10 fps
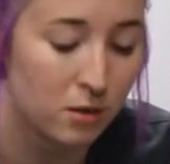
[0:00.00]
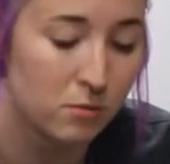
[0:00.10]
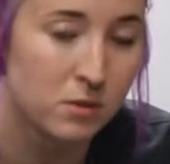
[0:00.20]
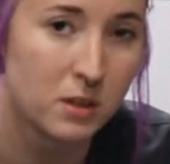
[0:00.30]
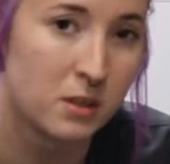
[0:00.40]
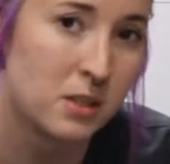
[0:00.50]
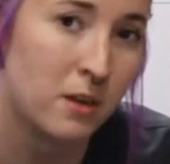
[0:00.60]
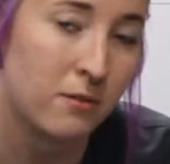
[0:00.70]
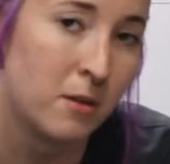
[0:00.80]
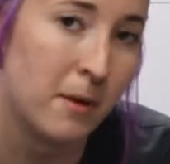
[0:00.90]
used instead
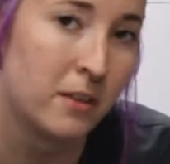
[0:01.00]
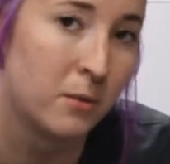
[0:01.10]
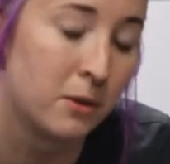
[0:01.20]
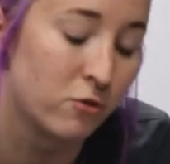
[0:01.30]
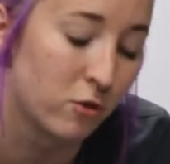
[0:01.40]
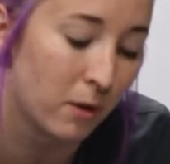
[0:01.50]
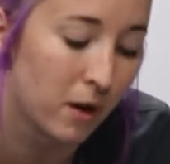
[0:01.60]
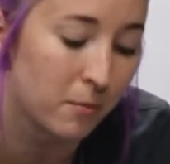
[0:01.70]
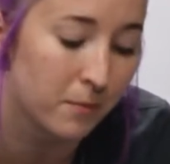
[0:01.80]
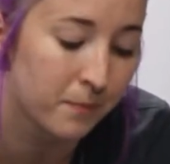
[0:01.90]
of the amount that we drew
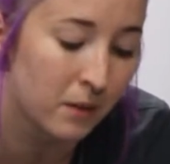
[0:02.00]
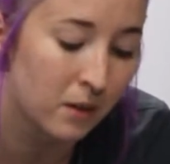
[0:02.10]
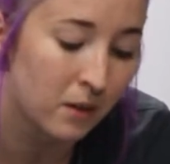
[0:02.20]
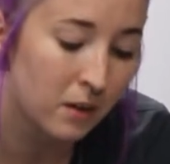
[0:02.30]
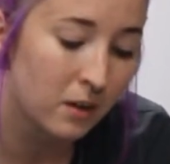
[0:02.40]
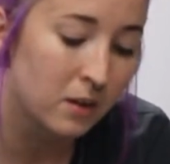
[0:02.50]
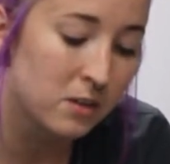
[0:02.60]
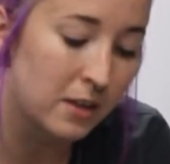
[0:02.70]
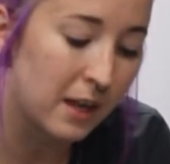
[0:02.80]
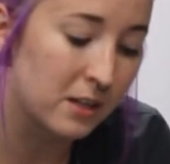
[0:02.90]
up.
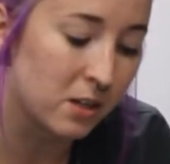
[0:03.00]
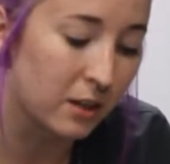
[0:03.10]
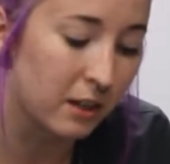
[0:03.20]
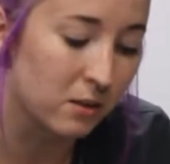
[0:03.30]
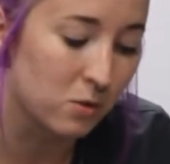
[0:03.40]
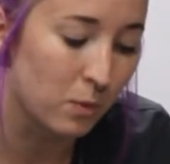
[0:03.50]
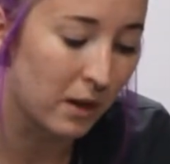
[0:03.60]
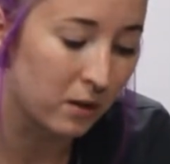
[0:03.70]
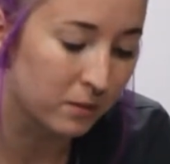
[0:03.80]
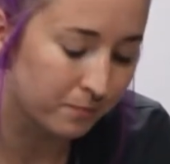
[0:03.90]
So that is on here as
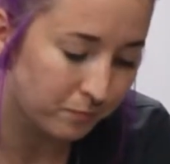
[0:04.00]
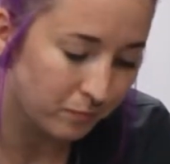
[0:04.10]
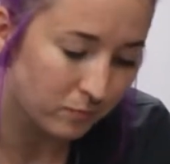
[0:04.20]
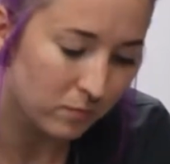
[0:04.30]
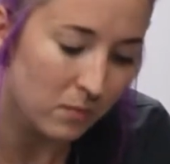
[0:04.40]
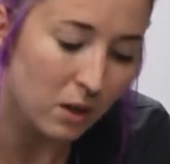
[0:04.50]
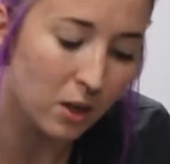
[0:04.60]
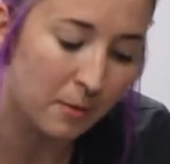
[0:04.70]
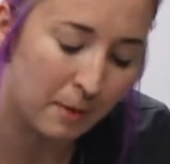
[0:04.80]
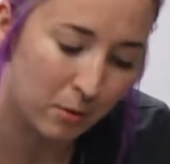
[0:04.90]
well.
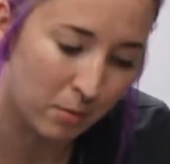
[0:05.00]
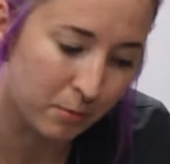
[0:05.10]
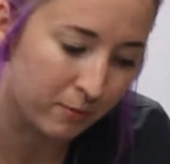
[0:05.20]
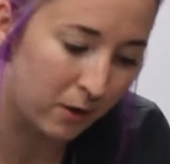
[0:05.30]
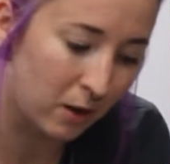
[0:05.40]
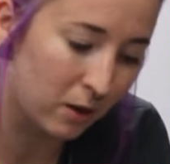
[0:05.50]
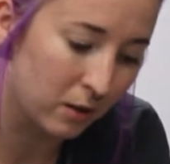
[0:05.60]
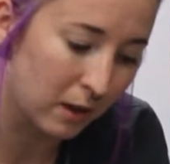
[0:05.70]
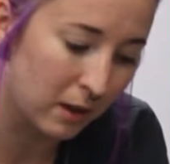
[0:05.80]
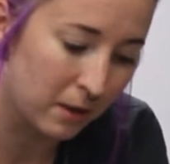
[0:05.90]
Got my
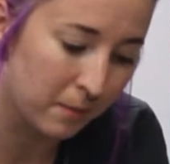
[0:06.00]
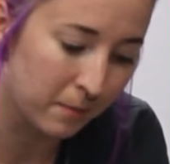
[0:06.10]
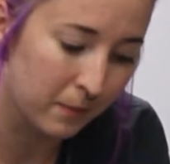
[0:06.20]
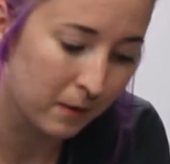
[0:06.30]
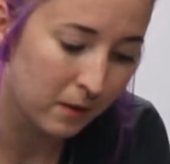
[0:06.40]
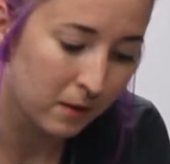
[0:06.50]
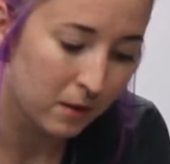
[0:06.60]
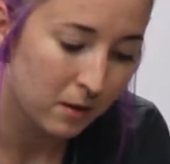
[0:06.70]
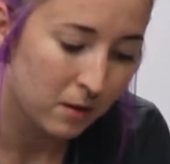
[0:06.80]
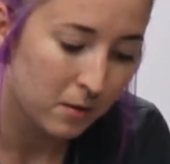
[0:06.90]
propofol,
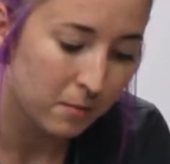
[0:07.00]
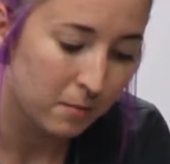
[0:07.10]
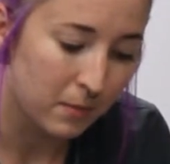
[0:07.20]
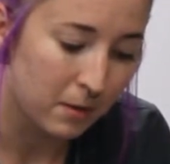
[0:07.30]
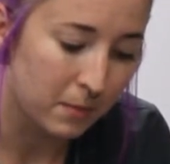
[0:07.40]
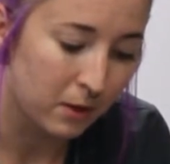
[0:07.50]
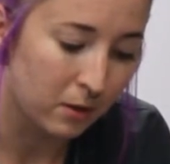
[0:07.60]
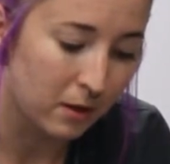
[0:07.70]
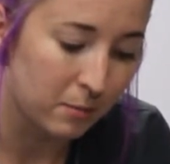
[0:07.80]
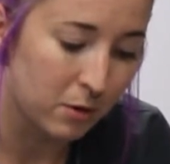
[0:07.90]
my
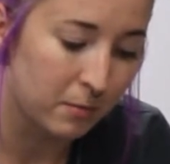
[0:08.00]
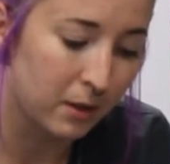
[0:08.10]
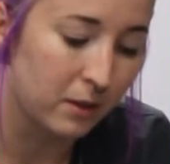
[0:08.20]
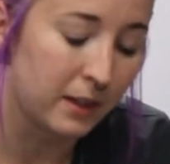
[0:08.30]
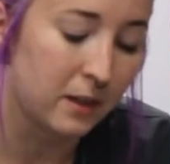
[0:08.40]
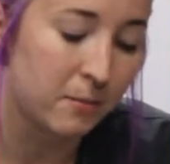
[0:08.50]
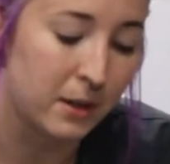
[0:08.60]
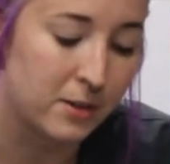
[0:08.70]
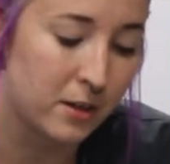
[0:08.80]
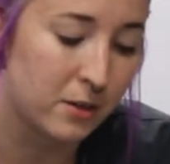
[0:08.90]
milligram per milliliter,
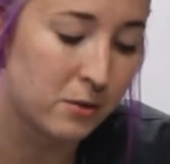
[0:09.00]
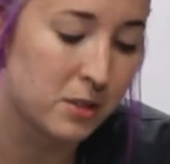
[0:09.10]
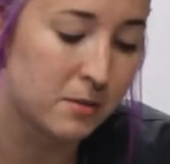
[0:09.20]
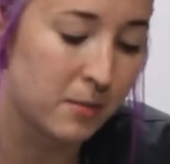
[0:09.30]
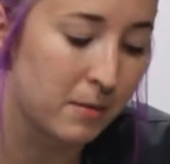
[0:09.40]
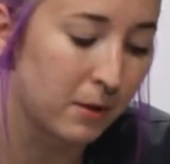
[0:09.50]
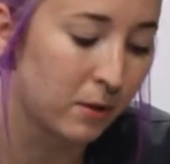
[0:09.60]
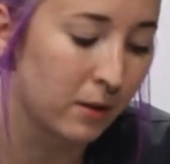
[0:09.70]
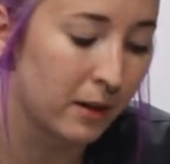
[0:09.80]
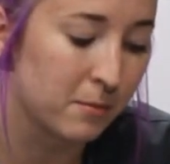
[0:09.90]
my dose, my
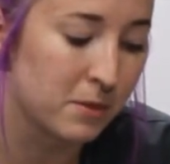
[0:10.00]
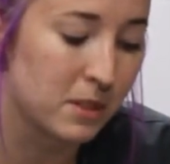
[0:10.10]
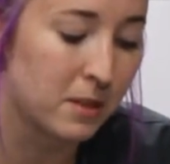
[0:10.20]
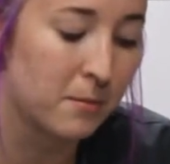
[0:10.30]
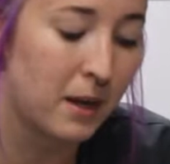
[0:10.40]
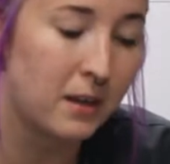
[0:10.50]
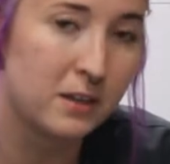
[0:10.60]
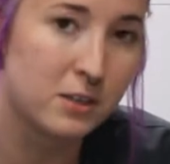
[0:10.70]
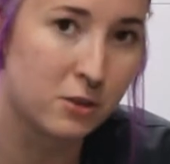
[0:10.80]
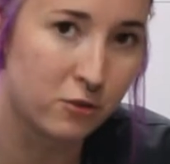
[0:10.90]
milligrams, and then
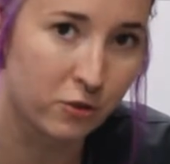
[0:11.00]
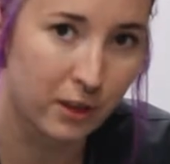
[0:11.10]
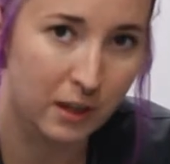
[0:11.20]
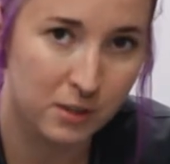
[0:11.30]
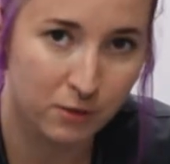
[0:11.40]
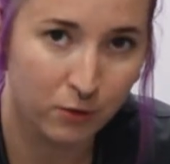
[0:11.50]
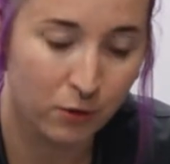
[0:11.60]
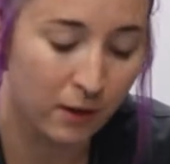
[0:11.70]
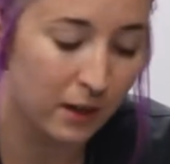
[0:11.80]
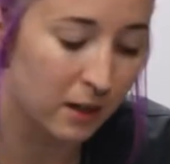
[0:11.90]
maintenance, usually
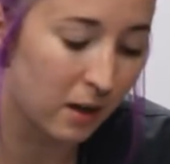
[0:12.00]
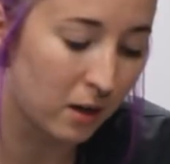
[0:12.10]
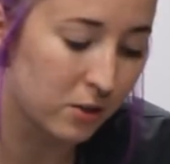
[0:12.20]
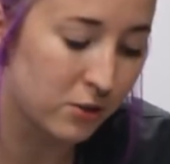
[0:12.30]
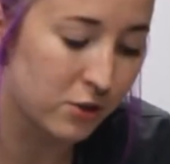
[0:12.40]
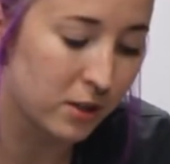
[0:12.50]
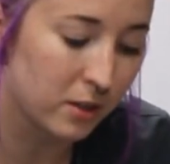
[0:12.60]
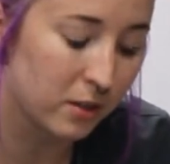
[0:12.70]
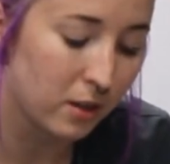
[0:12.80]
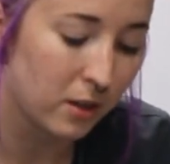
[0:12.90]
isoflurane and oxygen.